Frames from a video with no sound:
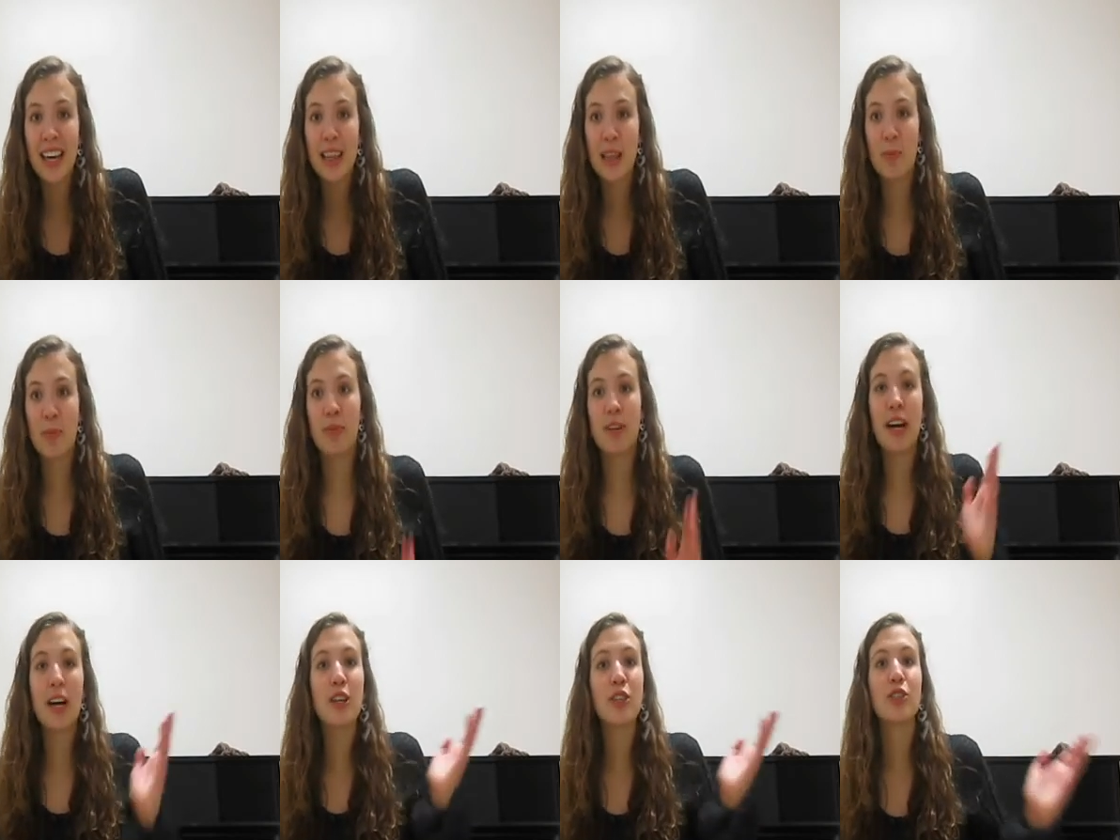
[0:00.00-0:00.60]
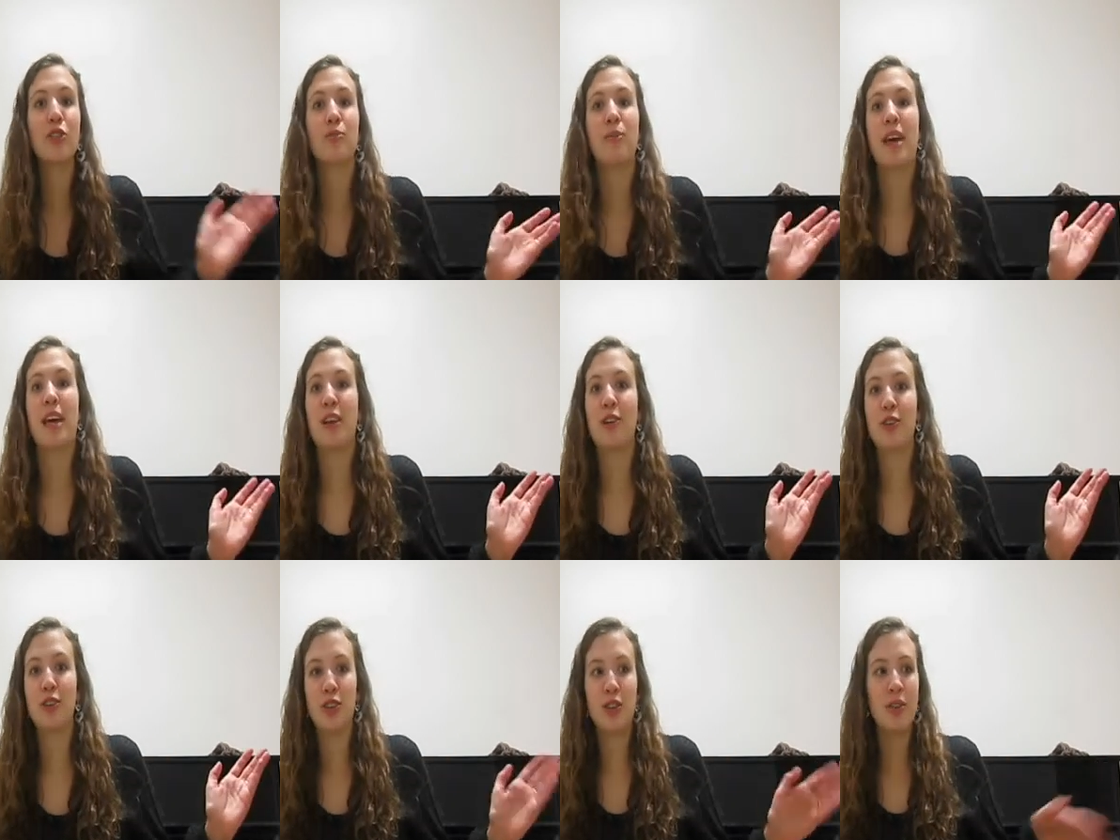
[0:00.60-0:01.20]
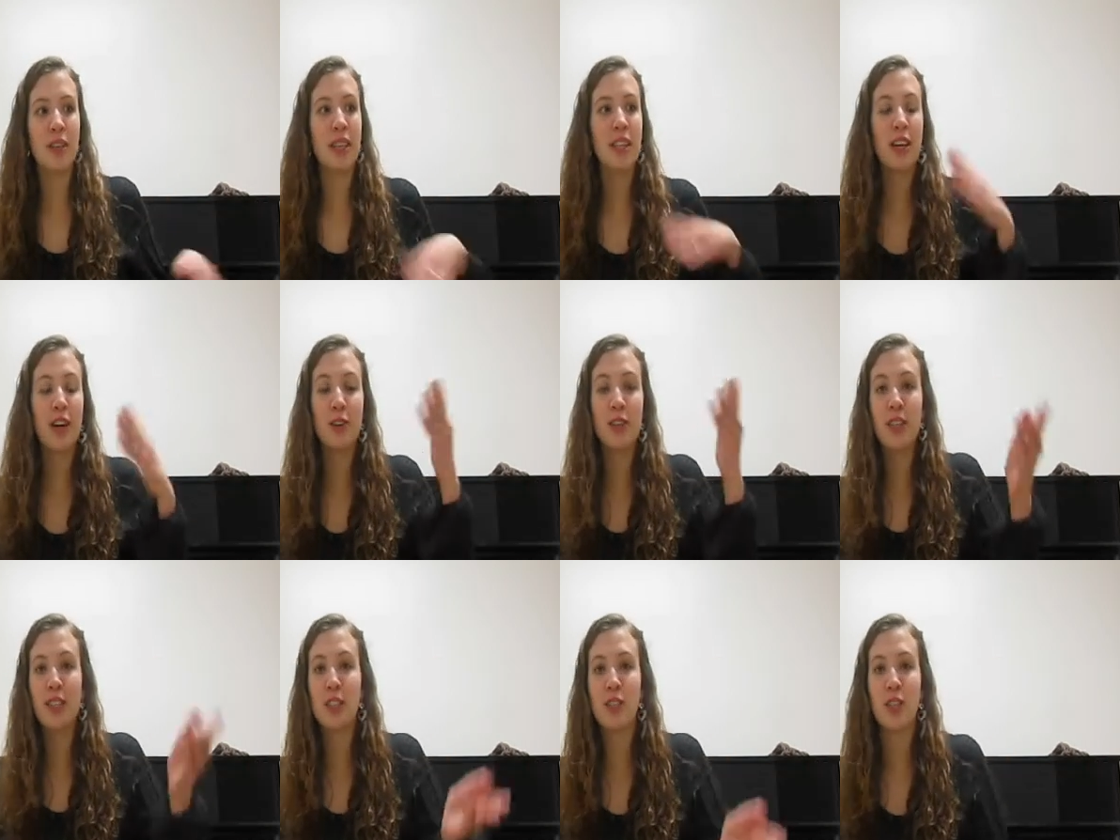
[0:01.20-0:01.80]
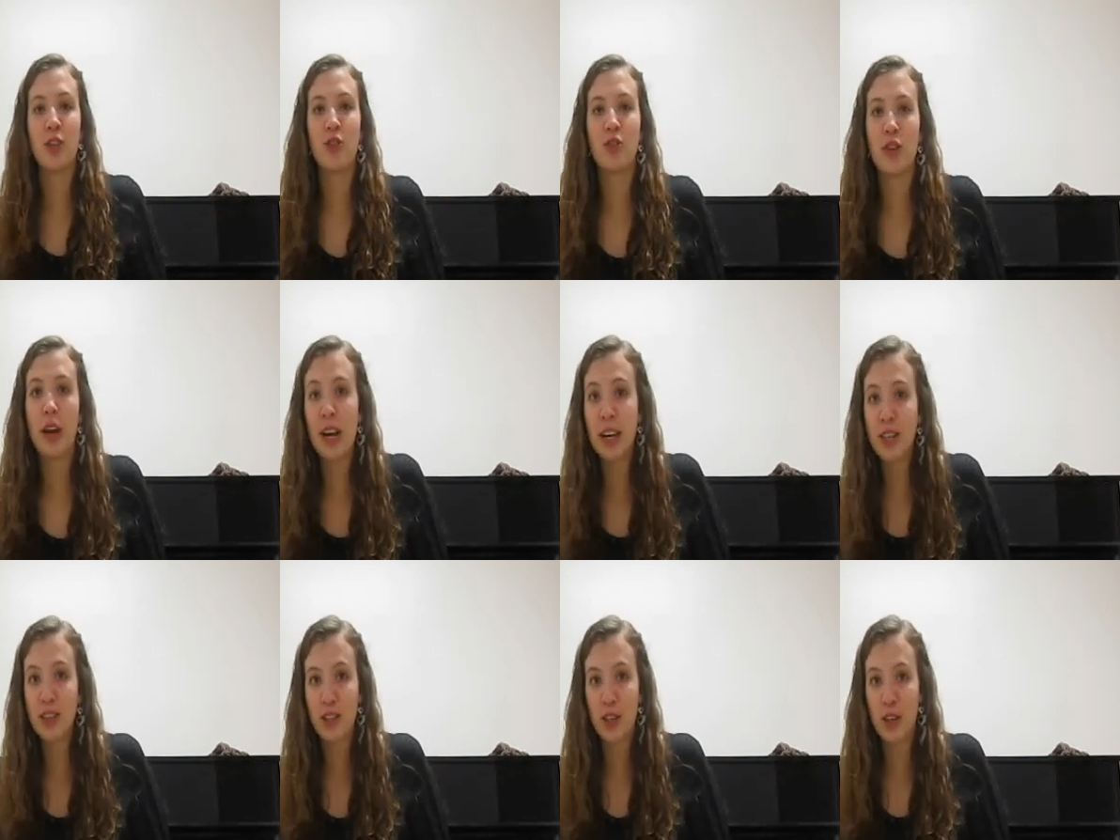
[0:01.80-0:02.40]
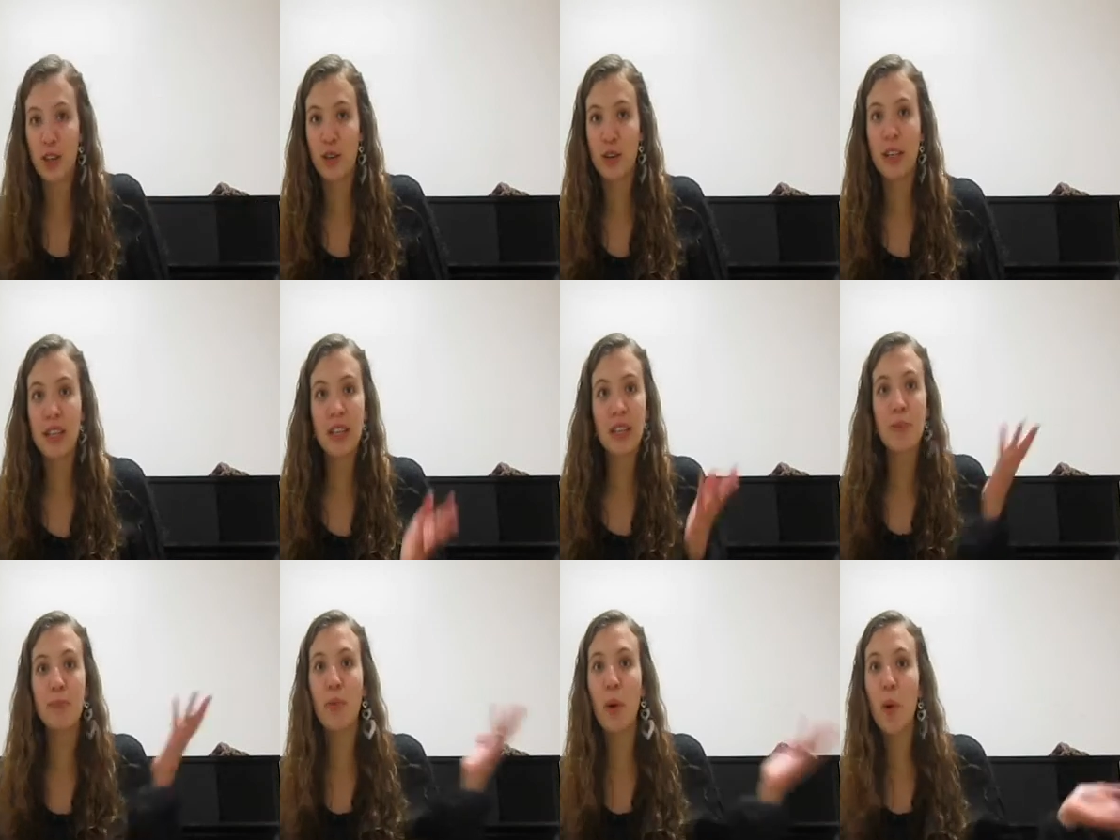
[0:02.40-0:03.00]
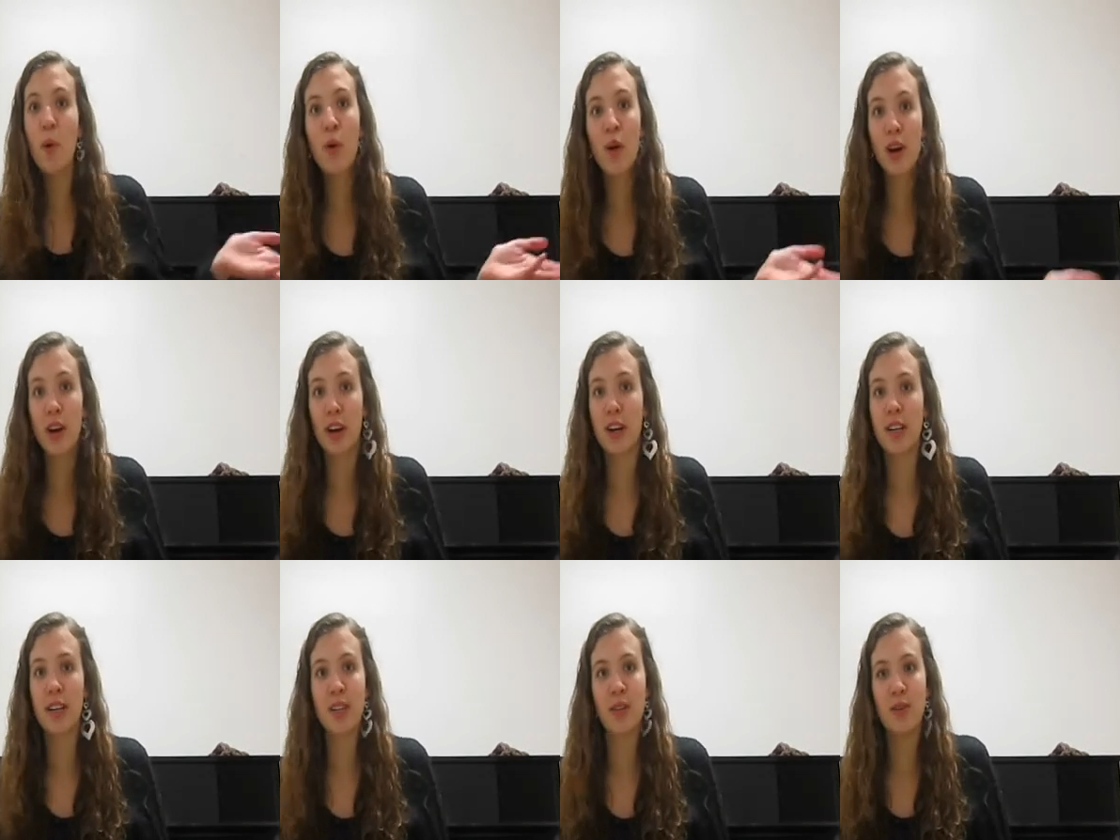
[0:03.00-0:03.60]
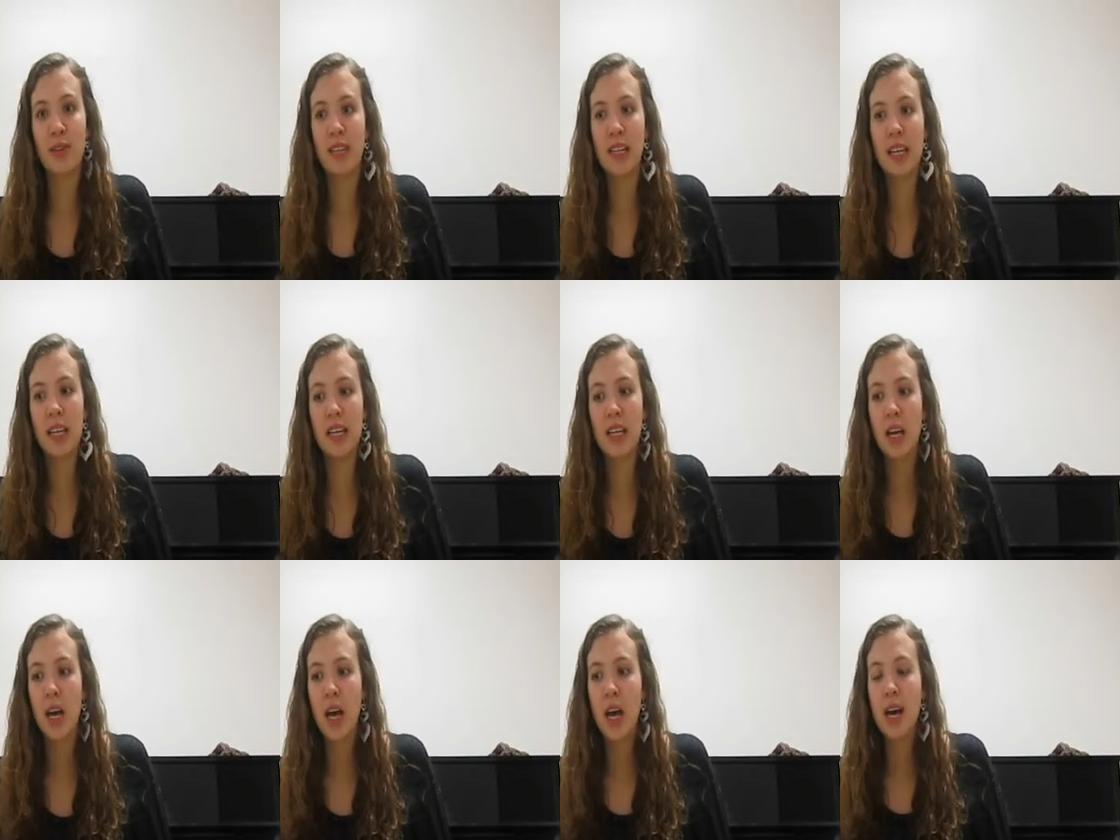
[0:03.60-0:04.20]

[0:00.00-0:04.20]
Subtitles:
the production manager, you need the artistic director, you need the board, you need